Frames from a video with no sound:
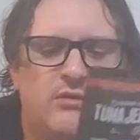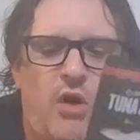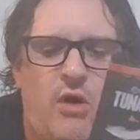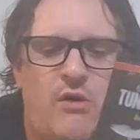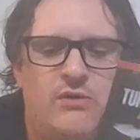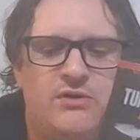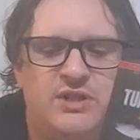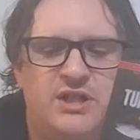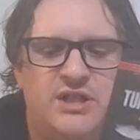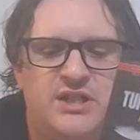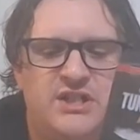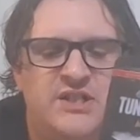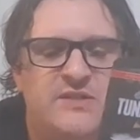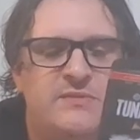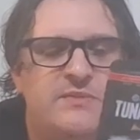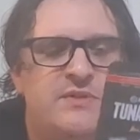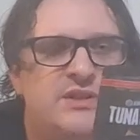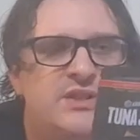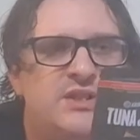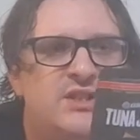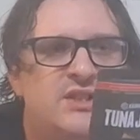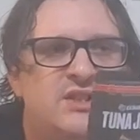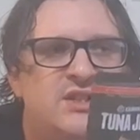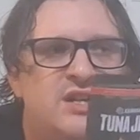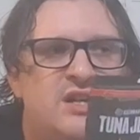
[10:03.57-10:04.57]
Exact same as
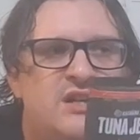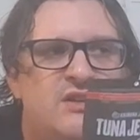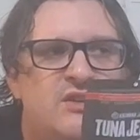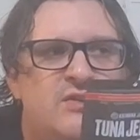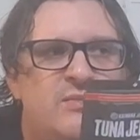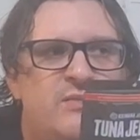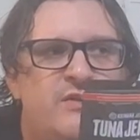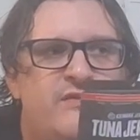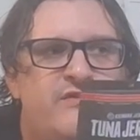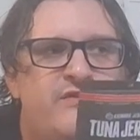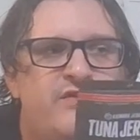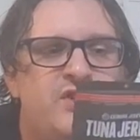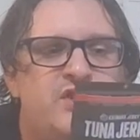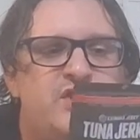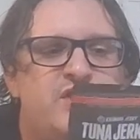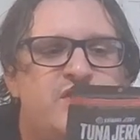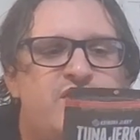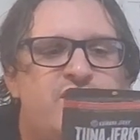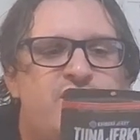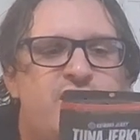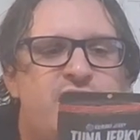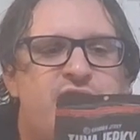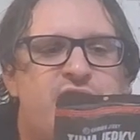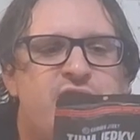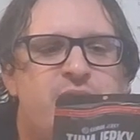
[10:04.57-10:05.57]
this, got a little bit of fishy
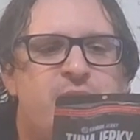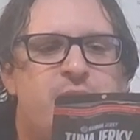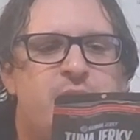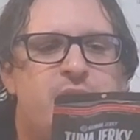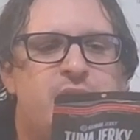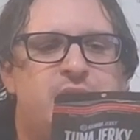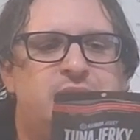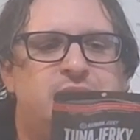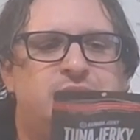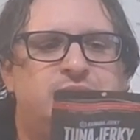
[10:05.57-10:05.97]
flavor, but